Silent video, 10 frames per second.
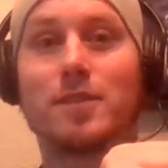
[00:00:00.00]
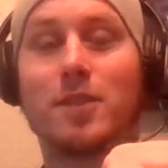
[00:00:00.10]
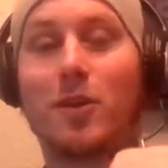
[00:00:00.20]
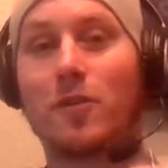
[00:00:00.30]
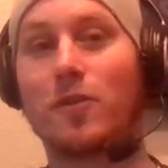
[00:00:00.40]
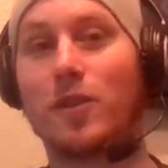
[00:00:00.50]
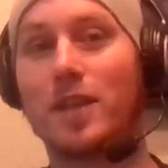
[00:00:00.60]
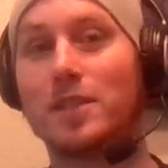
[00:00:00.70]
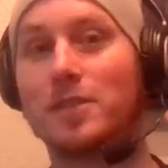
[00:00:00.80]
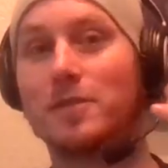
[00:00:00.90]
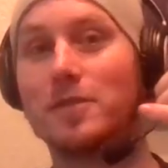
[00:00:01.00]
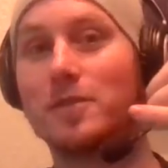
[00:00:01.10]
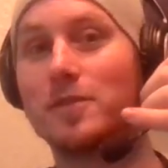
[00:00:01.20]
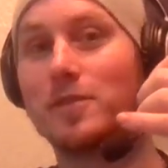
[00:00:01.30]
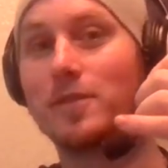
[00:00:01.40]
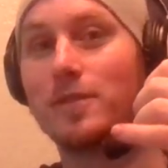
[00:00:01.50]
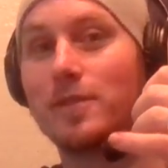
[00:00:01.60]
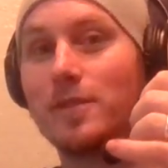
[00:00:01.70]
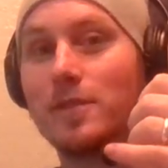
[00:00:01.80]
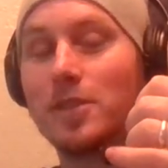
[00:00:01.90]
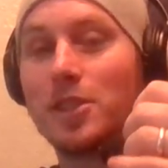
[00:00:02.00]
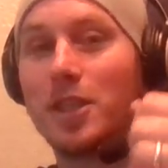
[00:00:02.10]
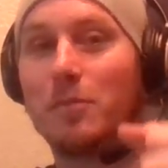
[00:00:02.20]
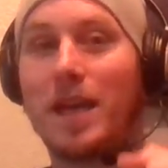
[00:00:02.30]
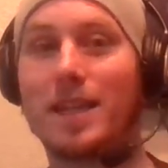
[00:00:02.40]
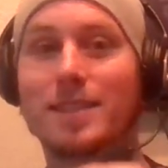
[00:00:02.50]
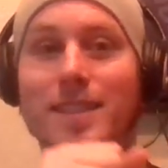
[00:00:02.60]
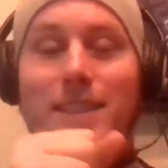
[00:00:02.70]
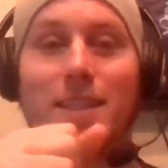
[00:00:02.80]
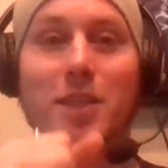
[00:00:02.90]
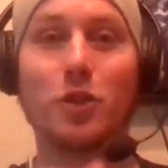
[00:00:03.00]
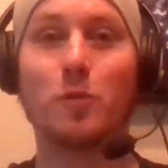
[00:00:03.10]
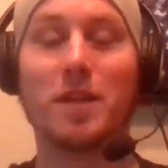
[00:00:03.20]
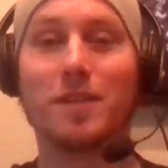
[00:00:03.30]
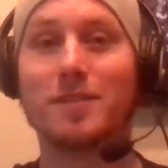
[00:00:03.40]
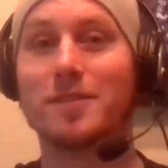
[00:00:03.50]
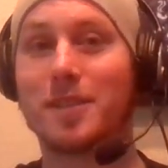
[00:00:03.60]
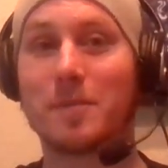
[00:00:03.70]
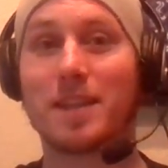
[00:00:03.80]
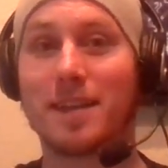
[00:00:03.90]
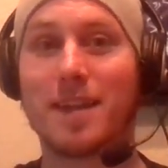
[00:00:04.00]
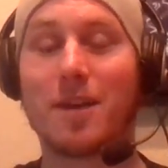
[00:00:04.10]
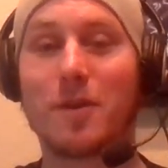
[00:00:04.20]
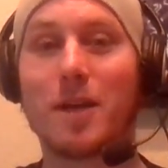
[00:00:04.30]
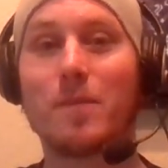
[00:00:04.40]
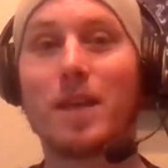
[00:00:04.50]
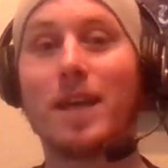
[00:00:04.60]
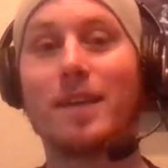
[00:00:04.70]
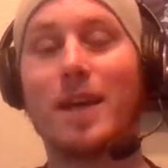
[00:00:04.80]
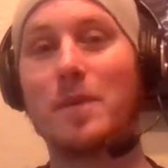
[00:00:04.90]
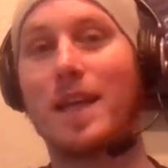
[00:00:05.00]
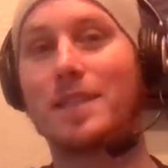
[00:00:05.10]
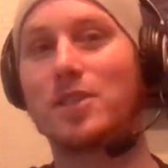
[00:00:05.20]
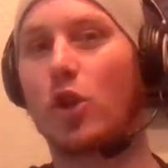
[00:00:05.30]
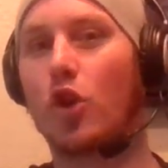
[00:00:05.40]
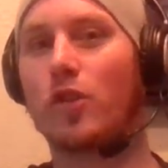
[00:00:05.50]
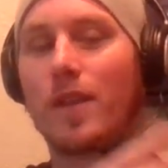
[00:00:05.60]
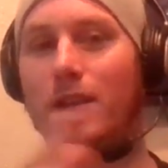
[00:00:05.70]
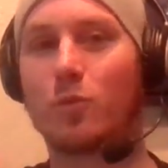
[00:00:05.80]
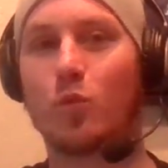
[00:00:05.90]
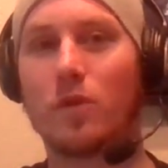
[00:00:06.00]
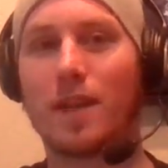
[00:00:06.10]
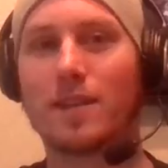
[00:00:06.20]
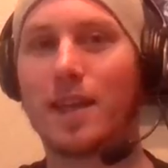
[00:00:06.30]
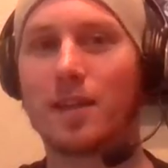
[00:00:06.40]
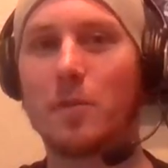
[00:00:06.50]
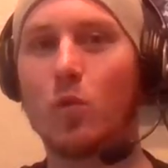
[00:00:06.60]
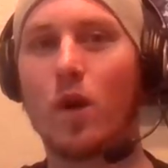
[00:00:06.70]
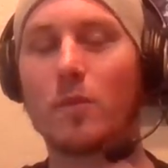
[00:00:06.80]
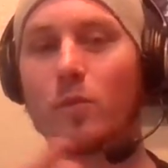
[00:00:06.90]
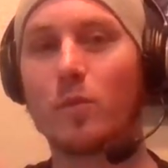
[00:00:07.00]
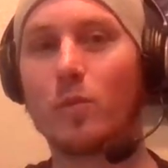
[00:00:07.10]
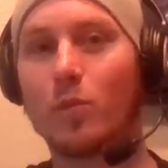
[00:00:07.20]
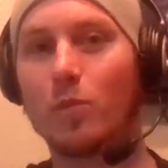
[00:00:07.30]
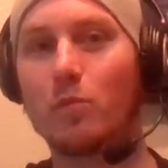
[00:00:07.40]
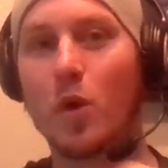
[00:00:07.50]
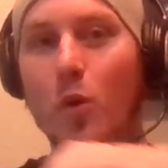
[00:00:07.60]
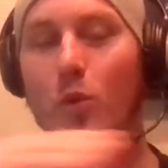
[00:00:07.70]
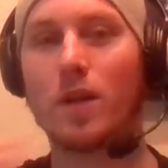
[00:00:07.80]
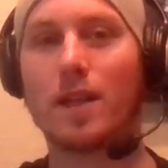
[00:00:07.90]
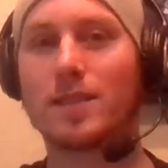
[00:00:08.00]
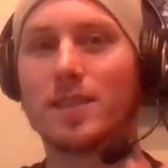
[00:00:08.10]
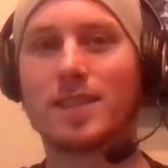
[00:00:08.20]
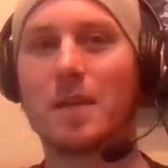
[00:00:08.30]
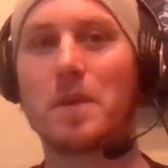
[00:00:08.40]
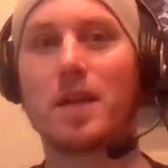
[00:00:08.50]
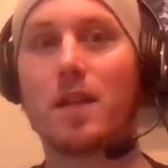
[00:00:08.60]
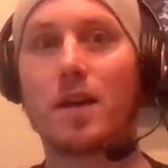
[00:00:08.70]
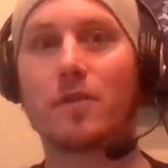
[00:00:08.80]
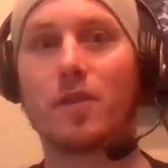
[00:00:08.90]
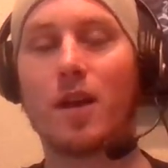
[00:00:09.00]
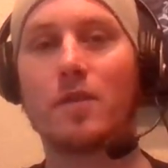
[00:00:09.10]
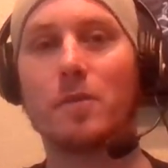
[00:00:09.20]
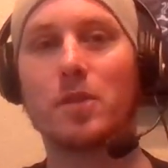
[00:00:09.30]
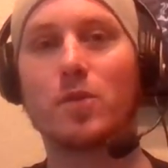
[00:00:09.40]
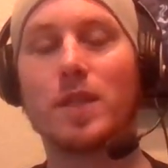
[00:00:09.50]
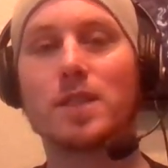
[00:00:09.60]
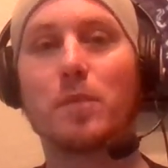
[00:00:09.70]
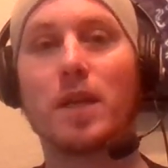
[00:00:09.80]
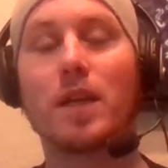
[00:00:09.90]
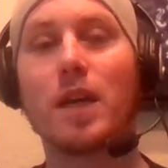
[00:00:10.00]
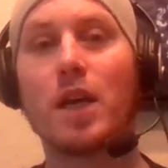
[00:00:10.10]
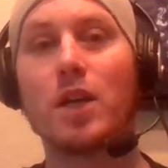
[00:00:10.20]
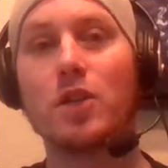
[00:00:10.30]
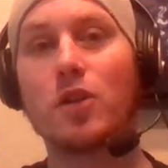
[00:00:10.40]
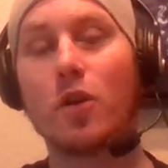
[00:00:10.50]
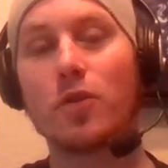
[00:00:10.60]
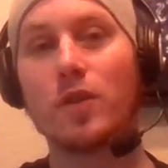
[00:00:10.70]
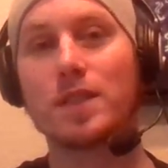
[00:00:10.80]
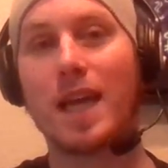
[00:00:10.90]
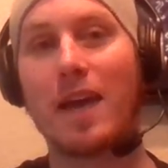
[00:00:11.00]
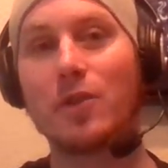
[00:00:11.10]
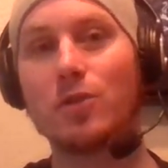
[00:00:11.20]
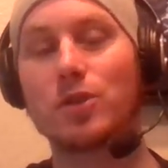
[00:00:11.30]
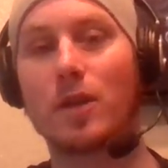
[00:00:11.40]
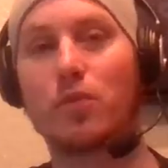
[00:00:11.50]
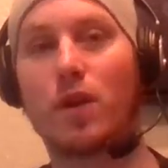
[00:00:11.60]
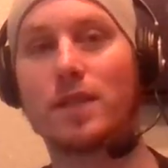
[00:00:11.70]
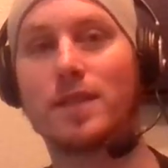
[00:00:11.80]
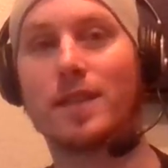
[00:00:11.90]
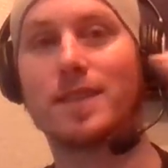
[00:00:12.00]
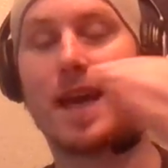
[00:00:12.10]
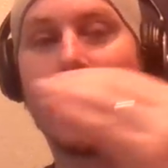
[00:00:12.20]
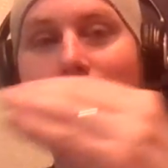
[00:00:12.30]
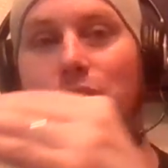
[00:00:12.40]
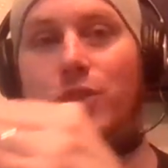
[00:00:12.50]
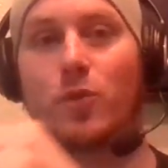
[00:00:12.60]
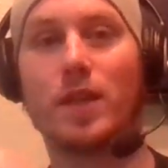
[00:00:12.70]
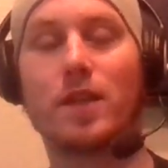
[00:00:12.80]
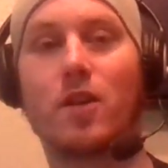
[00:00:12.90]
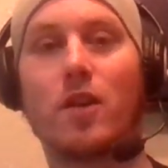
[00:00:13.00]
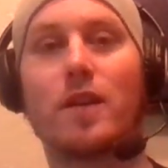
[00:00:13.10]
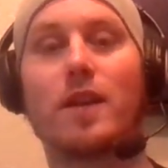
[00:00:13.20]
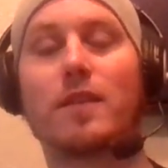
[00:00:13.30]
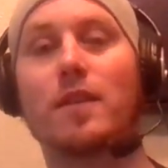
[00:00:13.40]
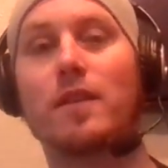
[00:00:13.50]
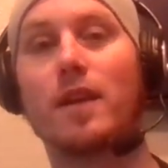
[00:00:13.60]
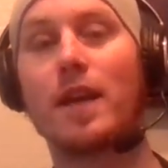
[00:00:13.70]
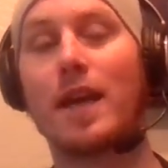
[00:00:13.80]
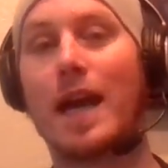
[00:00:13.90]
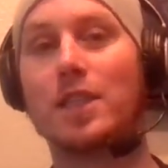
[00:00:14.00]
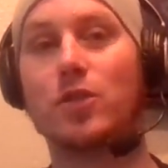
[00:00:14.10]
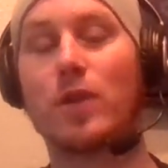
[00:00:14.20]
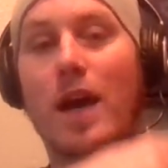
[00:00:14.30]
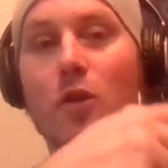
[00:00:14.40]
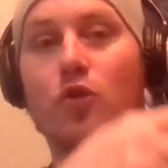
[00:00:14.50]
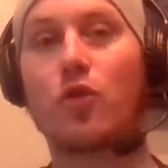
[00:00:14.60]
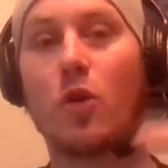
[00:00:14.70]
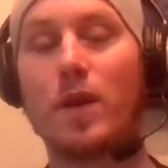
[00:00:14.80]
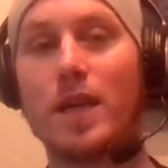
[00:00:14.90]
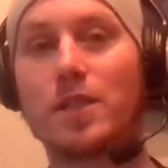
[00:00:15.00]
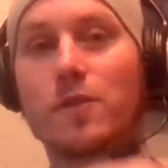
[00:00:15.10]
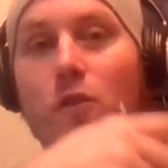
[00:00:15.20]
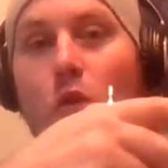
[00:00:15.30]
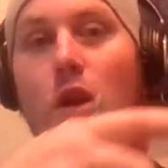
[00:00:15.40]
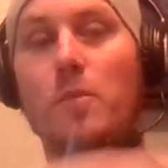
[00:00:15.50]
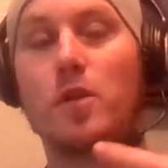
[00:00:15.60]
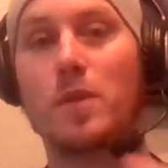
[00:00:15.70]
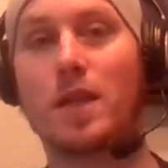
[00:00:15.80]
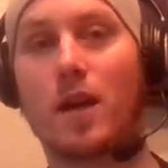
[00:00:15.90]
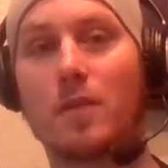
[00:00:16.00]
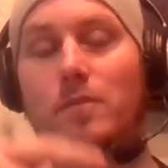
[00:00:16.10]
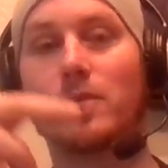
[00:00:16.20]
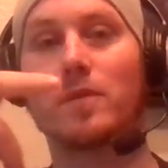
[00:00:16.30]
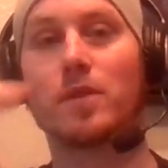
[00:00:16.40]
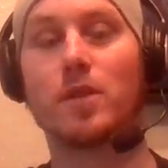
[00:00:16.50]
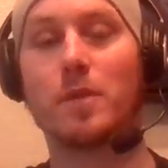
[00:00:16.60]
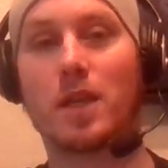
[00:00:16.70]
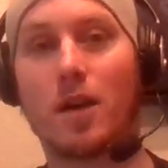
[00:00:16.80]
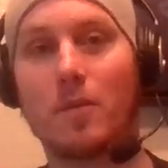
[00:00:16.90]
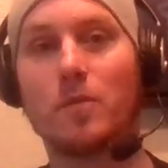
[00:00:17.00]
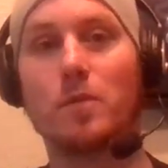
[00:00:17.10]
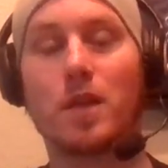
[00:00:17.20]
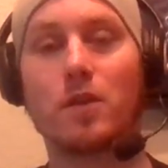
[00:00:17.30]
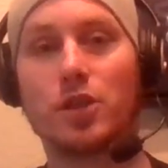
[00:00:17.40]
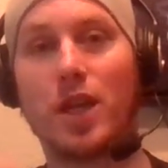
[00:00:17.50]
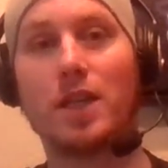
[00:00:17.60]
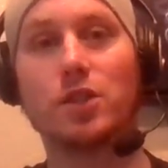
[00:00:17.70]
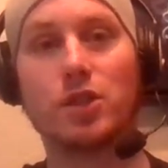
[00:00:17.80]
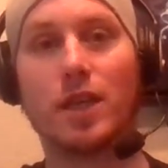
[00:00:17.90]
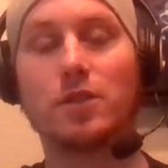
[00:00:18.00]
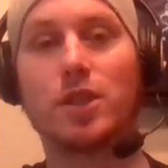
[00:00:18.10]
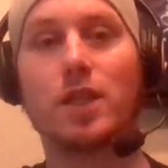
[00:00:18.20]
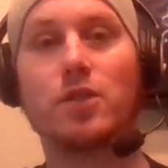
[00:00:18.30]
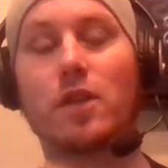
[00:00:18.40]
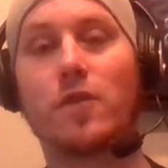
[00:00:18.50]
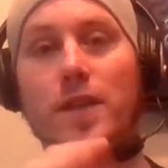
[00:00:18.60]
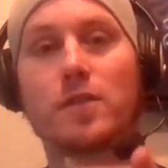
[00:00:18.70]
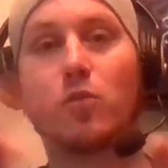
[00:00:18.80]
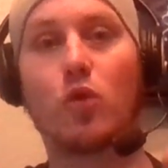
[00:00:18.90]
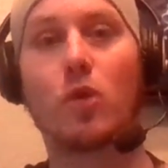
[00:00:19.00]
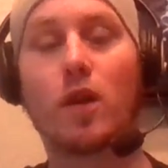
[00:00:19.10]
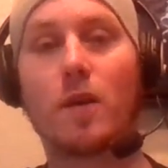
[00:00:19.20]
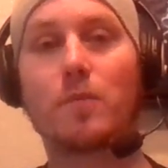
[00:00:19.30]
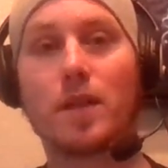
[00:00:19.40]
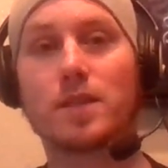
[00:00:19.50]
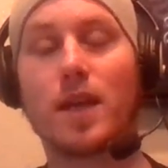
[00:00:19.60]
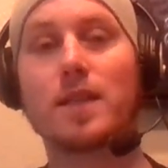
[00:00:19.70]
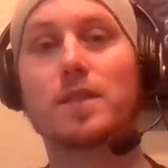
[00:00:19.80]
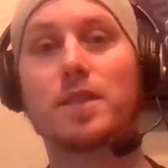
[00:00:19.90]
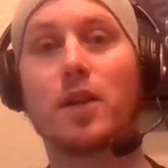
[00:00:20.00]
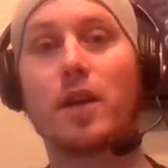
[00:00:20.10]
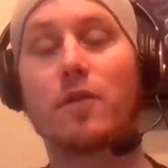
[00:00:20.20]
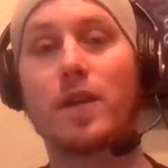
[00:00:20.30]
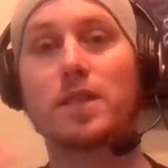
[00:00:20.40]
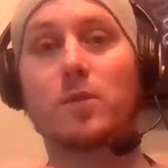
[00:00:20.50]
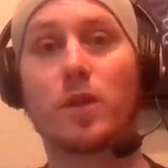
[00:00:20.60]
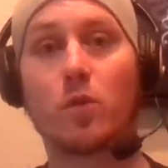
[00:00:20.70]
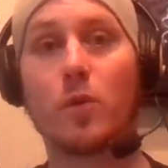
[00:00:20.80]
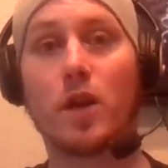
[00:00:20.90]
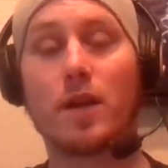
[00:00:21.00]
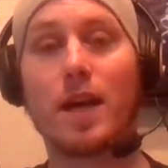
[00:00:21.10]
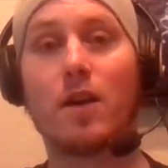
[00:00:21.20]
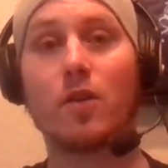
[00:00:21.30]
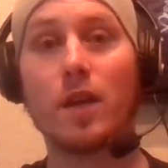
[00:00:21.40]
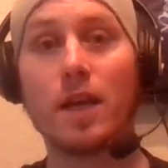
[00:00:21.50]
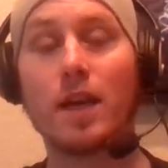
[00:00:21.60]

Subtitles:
dolphin, chimpanzee, human, something like that, right? That'd be like just on Earth, like that could be one mode. That's like skipping a lot of in betweens. But you go through this evolutionary process as you reincarnate, and as you outgrow each form, you change, you interface with more and more complex things until you're interfacing with what we are now,